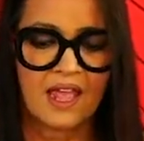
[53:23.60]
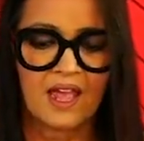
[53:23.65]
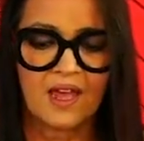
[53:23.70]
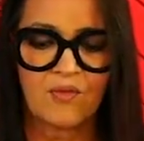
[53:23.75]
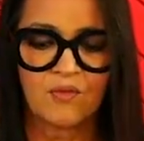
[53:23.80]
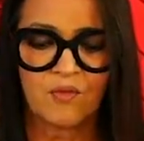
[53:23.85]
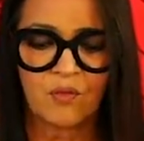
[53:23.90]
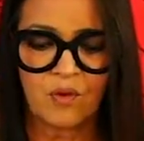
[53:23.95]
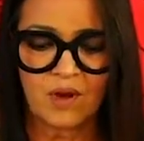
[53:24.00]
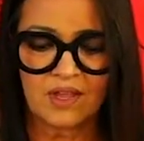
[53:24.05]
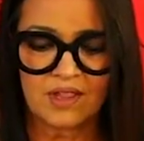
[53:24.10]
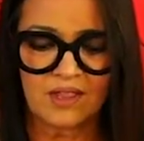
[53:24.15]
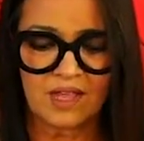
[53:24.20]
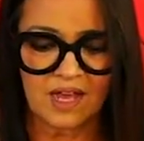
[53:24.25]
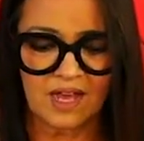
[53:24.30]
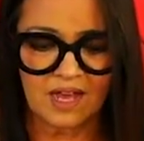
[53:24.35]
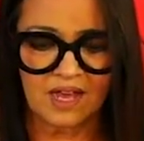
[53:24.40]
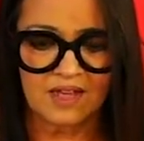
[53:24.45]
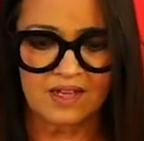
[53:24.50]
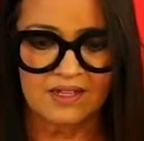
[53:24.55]
And
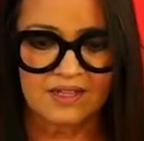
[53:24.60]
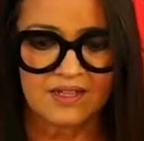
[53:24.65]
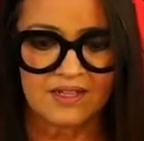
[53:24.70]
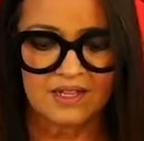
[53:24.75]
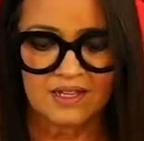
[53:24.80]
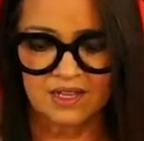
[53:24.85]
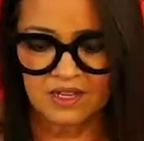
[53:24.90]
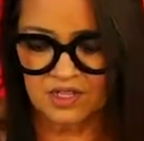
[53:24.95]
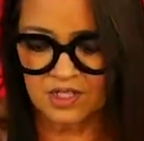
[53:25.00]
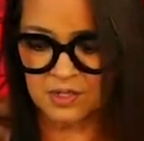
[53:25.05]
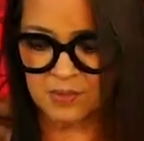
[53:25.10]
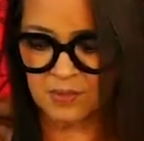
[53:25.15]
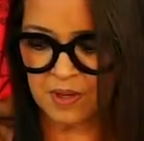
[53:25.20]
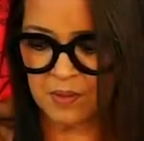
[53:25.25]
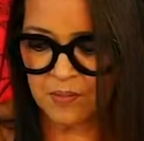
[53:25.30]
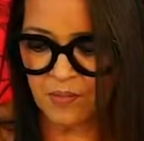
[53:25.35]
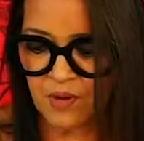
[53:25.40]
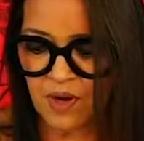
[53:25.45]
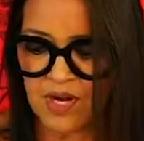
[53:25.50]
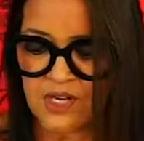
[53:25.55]
voila, here's my
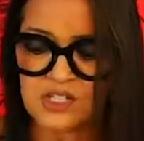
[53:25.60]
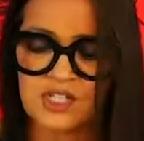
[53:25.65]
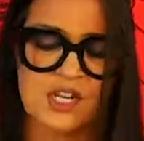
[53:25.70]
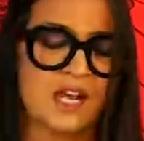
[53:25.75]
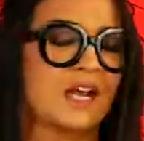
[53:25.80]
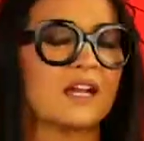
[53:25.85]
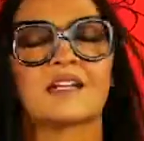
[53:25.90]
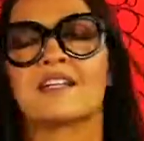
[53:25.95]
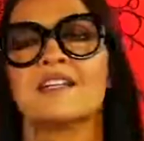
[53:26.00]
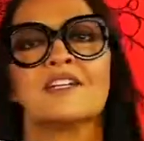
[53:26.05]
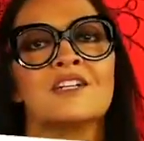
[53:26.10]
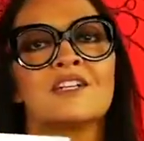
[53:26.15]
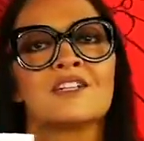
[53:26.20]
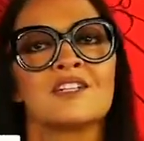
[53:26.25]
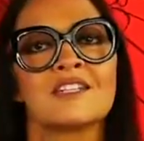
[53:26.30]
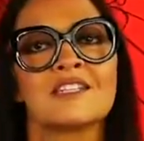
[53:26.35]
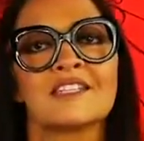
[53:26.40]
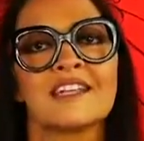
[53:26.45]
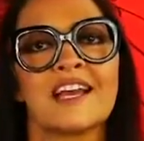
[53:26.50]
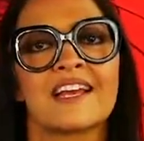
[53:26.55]
project,
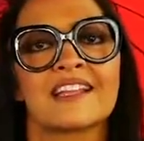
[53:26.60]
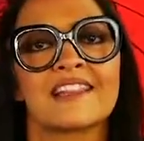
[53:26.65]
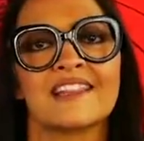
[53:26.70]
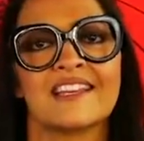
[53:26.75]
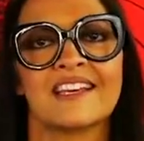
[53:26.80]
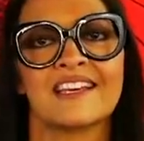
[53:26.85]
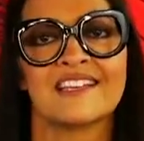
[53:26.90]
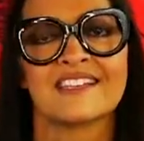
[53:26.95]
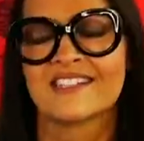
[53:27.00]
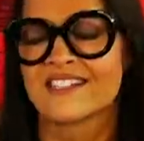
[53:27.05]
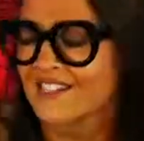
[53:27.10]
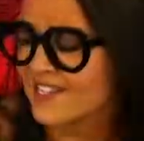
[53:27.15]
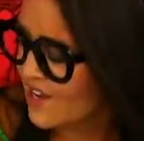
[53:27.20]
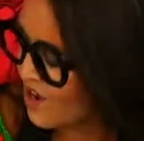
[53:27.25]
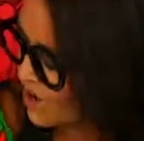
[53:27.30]
just like this.